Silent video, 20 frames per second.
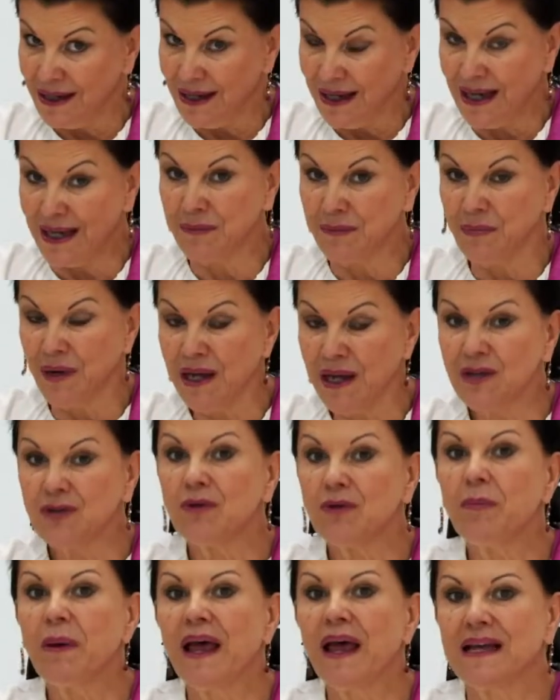And
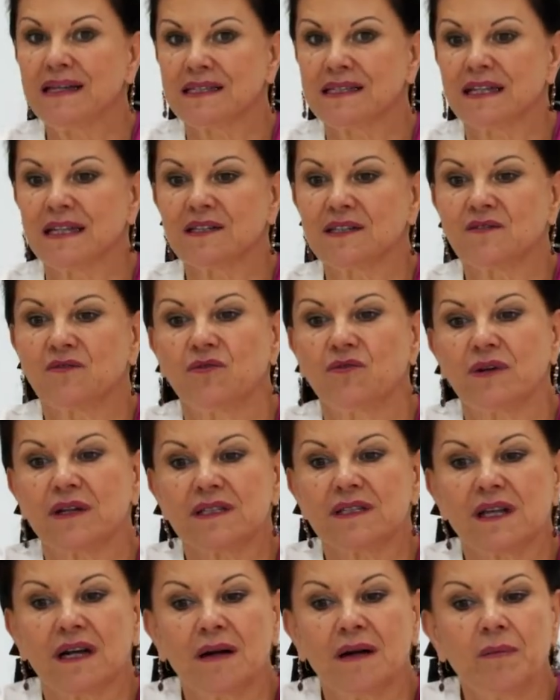microplastics, for
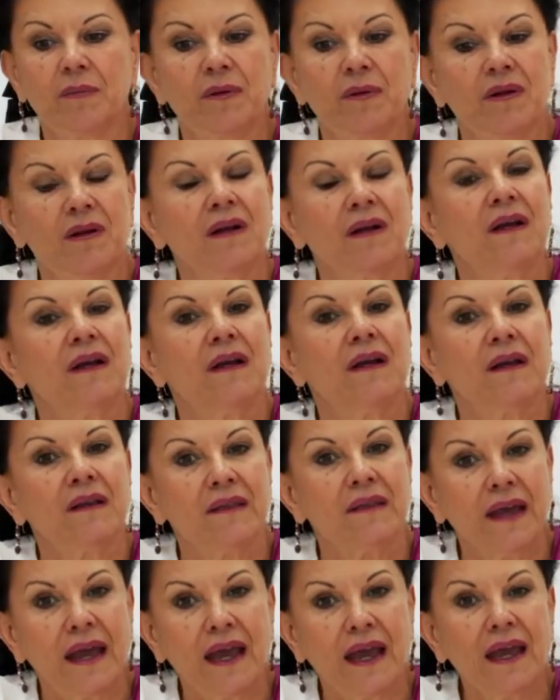example,
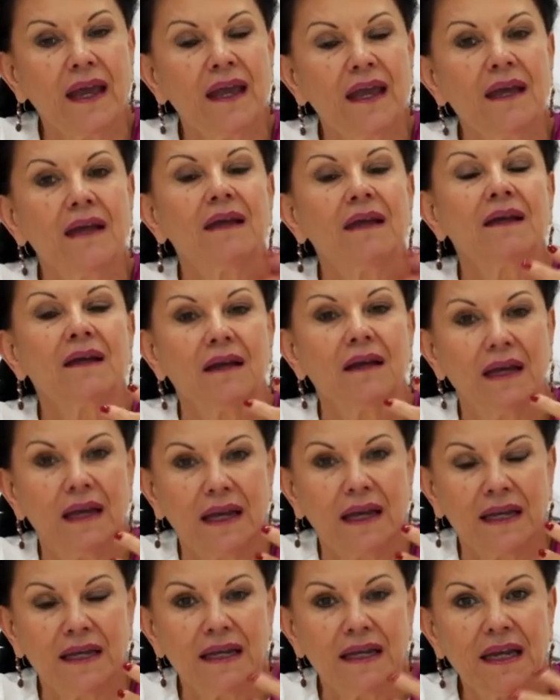they
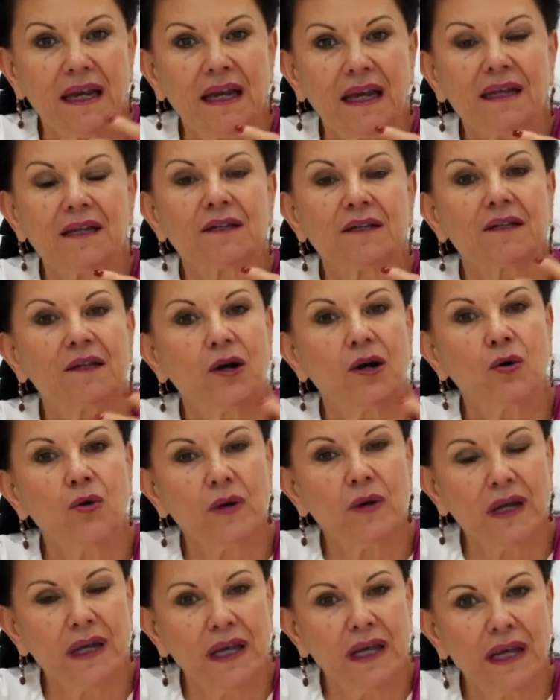indeed go
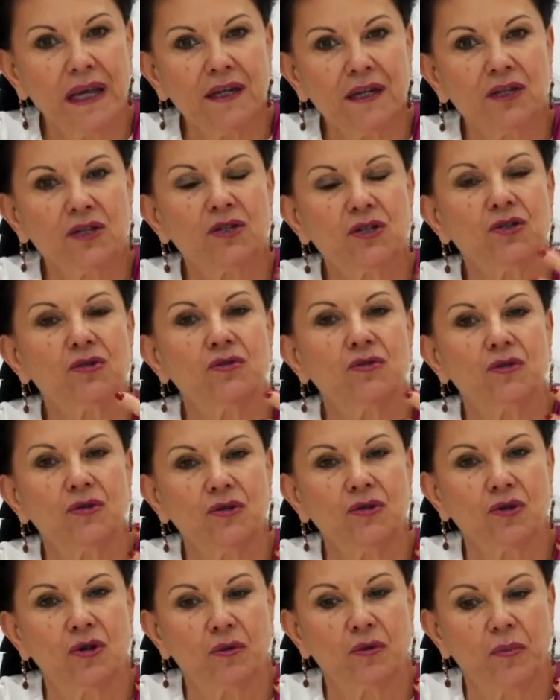into
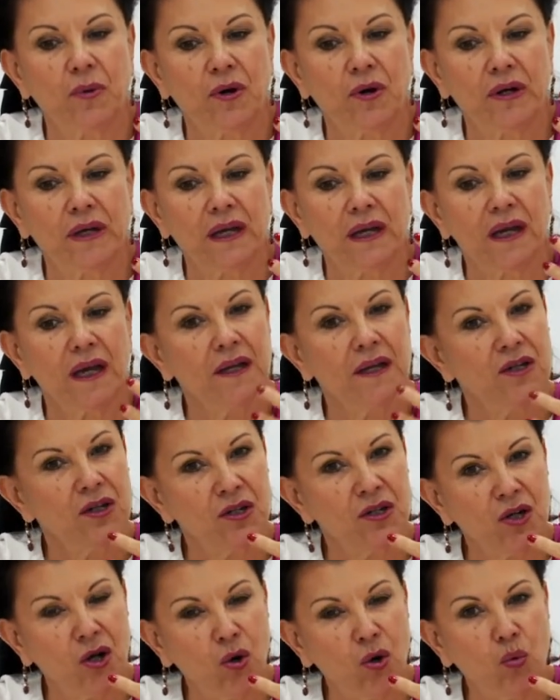your body. And you
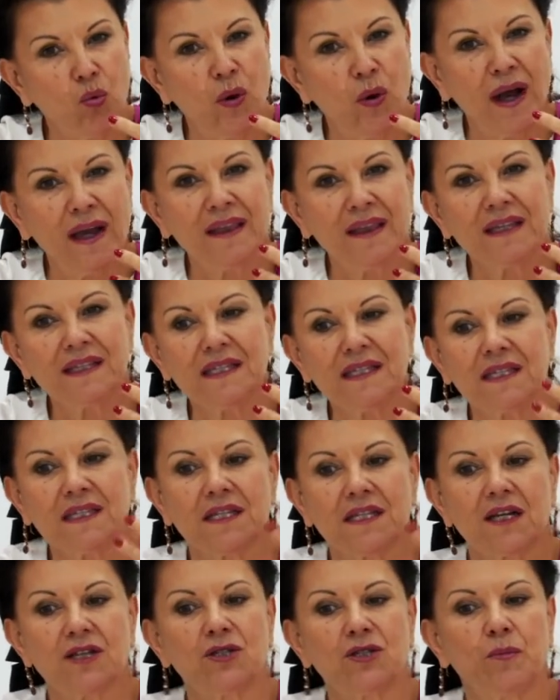know why this is
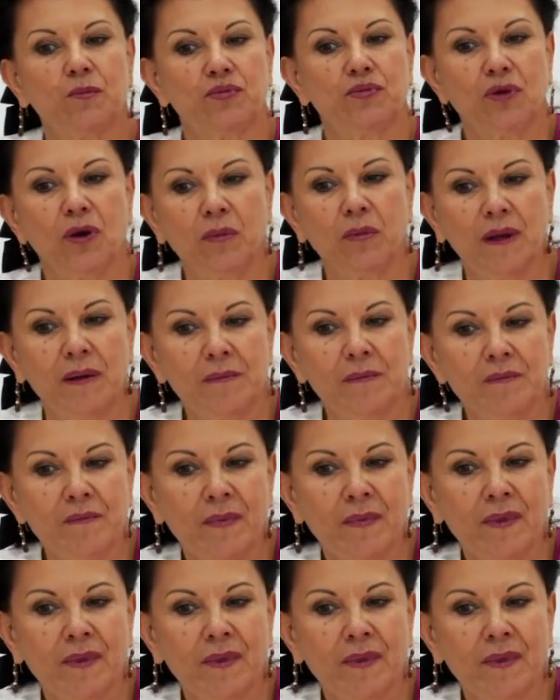such a problem?